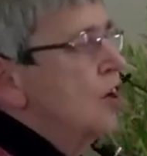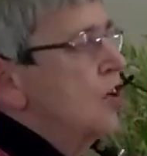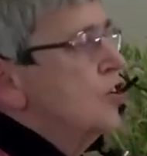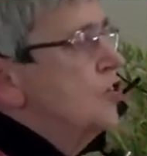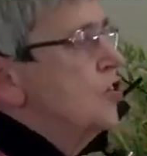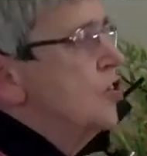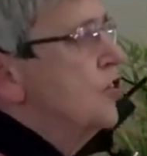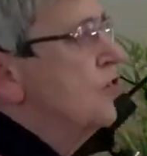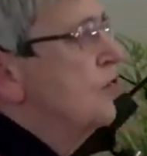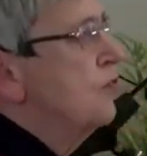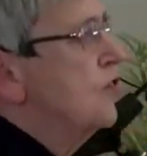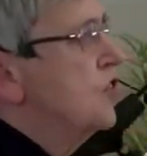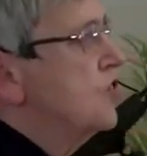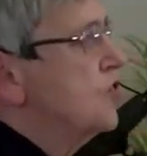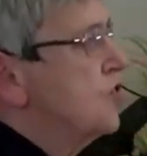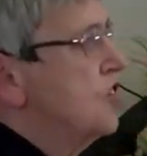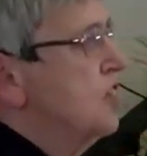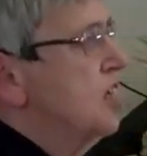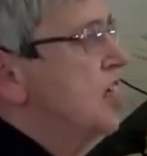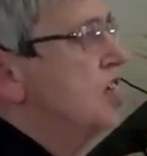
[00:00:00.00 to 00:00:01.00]
So the
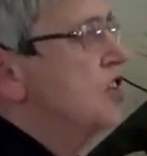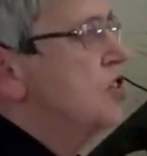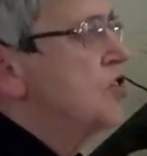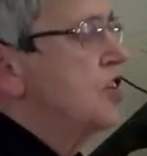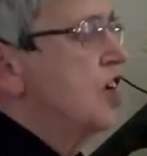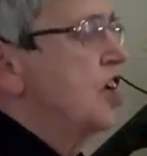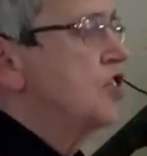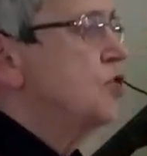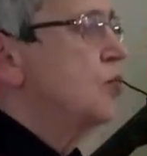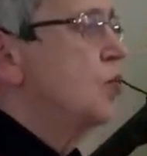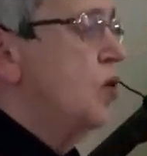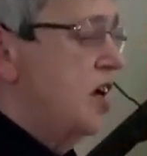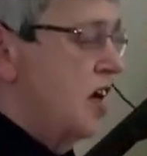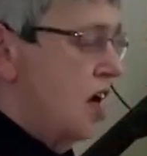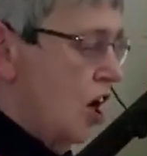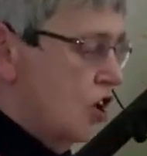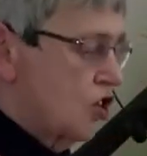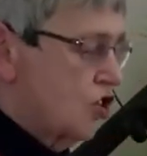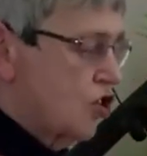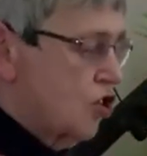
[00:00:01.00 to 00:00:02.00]
first thing he says, we
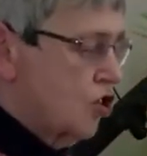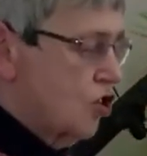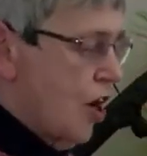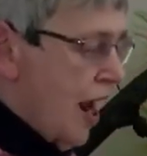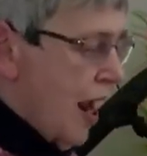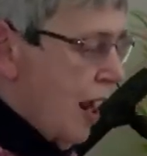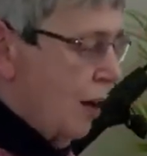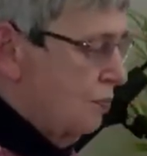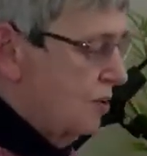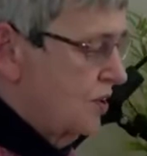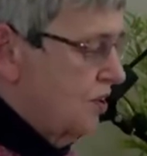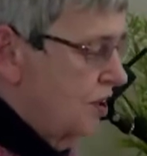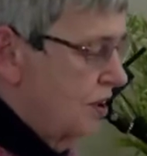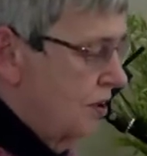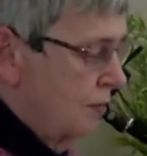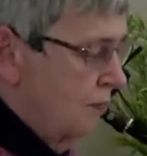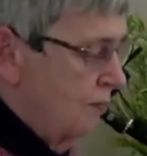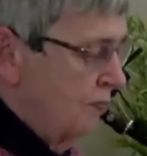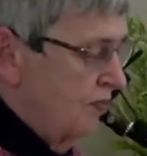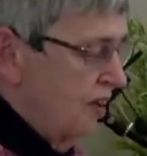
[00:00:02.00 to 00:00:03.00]
are trapped
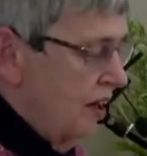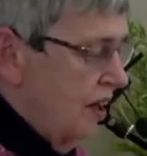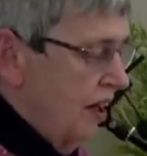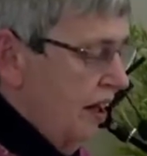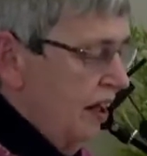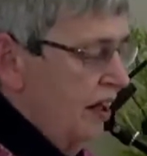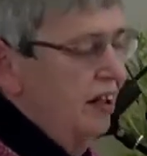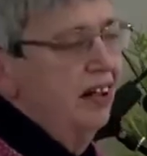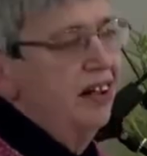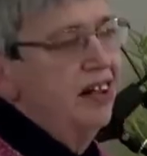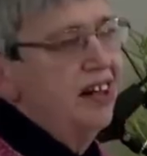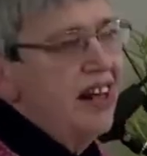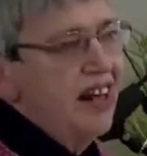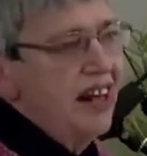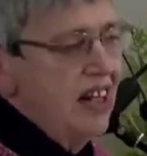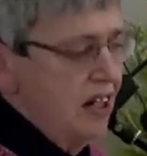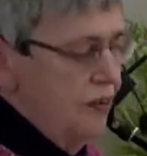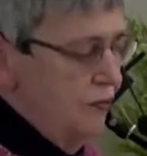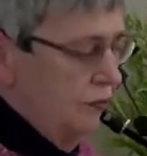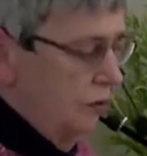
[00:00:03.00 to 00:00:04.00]
in an
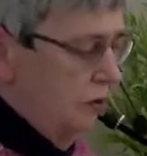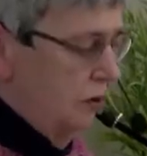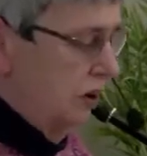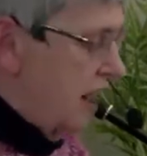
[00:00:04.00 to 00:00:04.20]
evil